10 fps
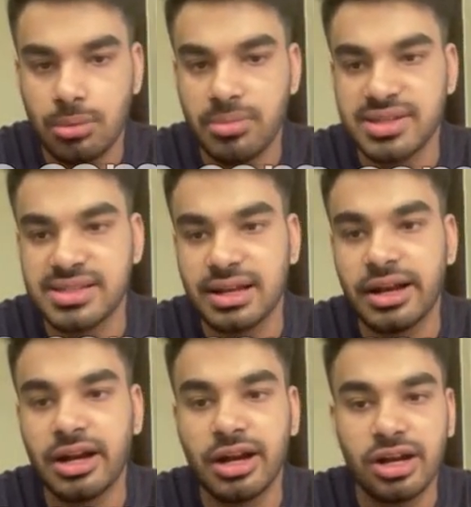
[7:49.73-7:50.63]

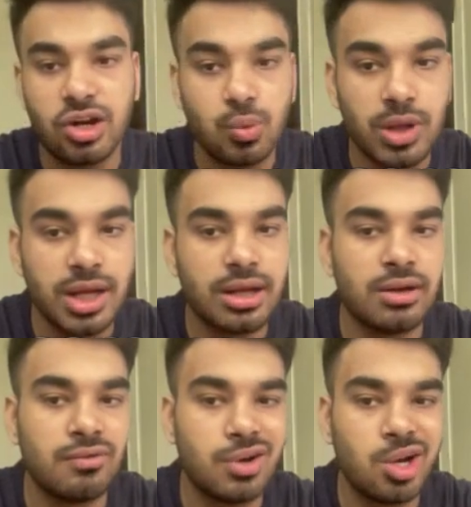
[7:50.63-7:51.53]
basically it will
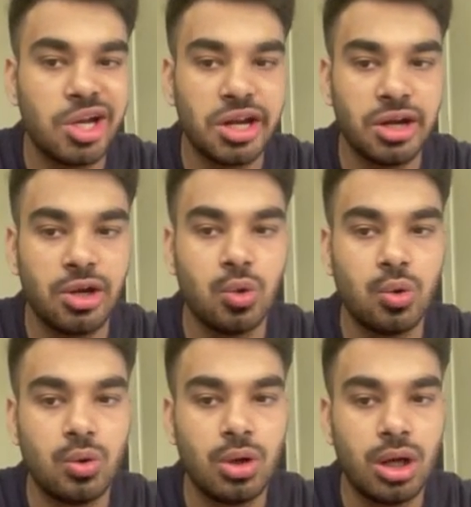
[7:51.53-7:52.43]
convert
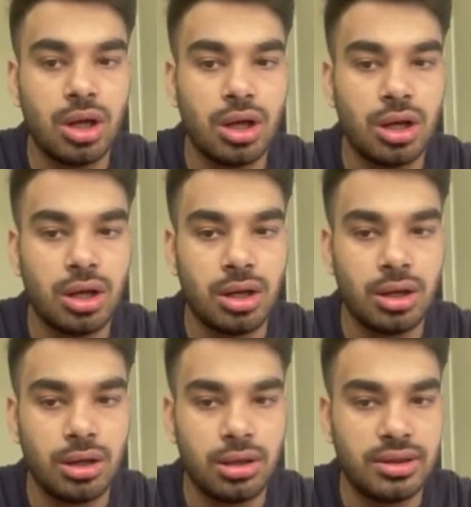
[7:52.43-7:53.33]
into,
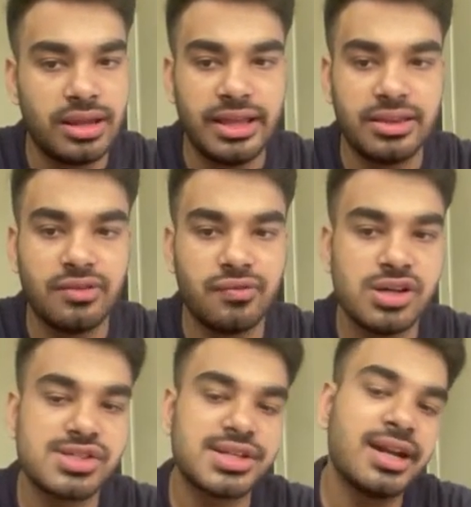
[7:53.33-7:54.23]
like, the
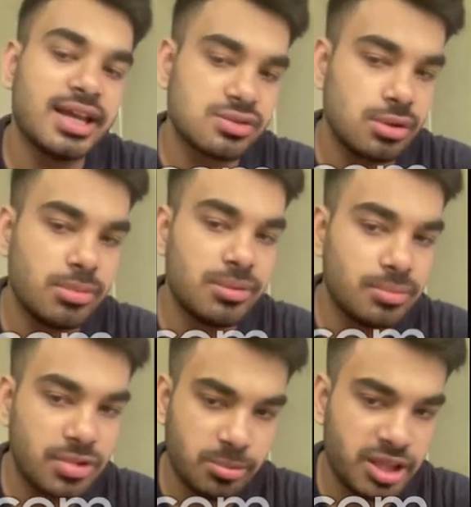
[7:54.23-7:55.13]
first index will be
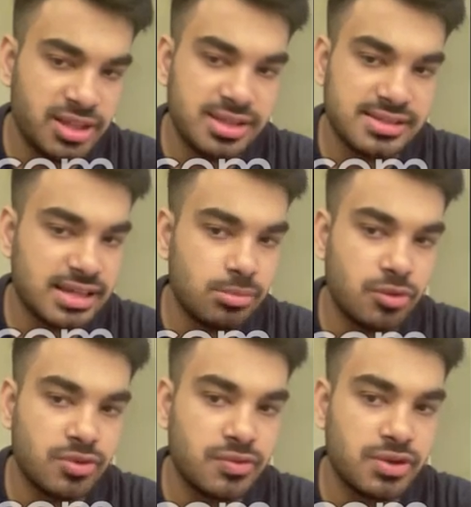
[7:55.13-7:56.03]
remain the same
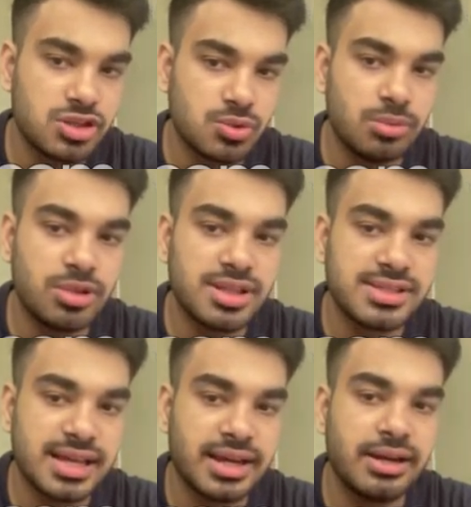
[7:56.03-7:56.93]
of the first one, but the
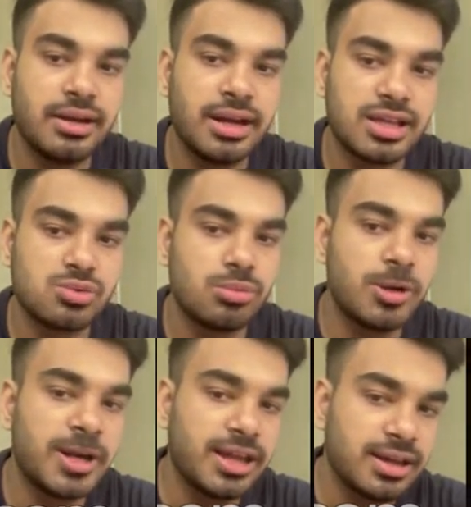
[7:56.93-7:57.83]
second index
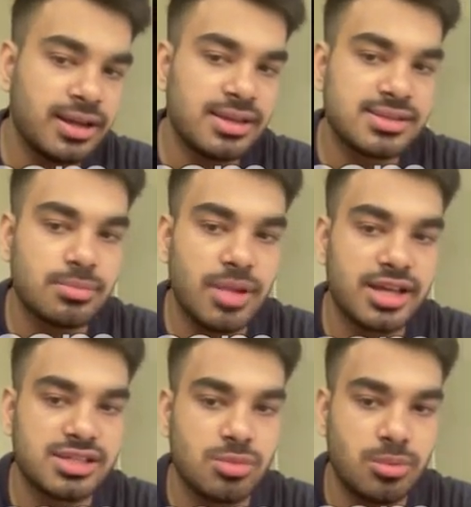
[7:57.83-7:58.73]
will be taken as the
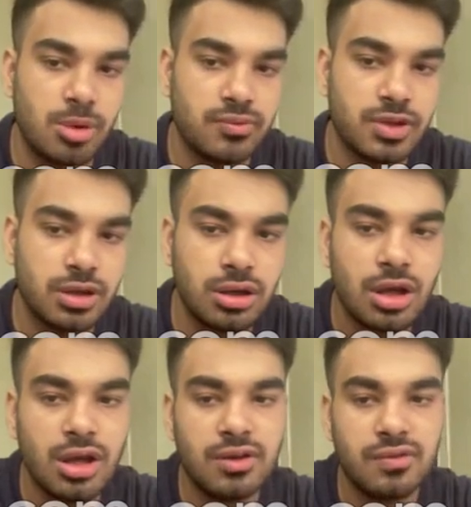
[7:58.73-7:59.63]
maximum of the
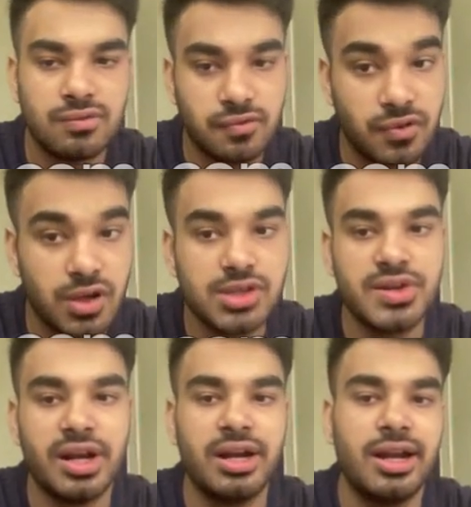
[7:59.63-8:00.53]

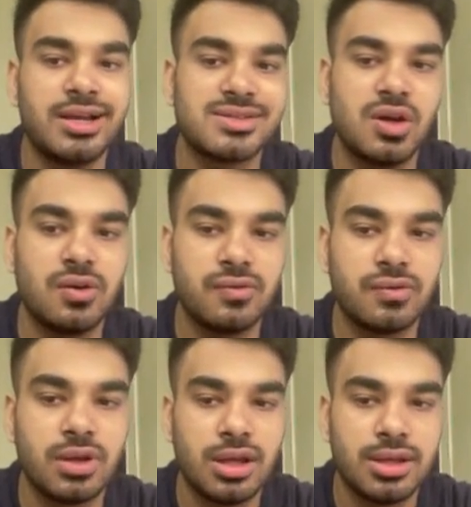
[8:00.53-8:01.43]
first index of
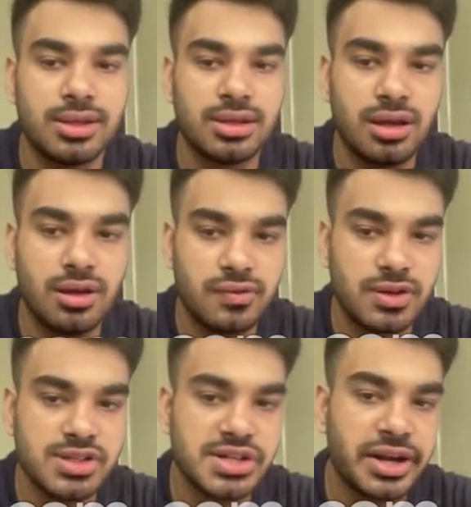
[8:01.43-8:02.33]
the
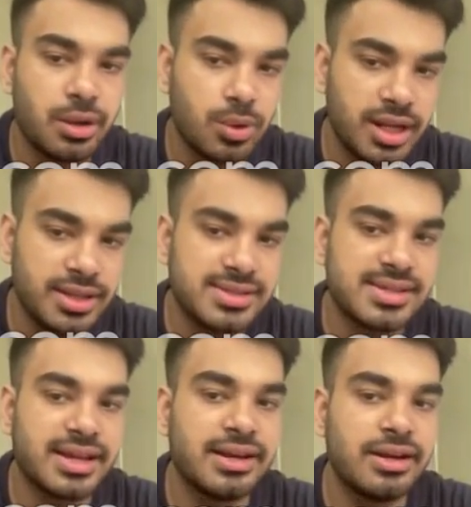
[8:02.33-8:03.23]
first interval and the second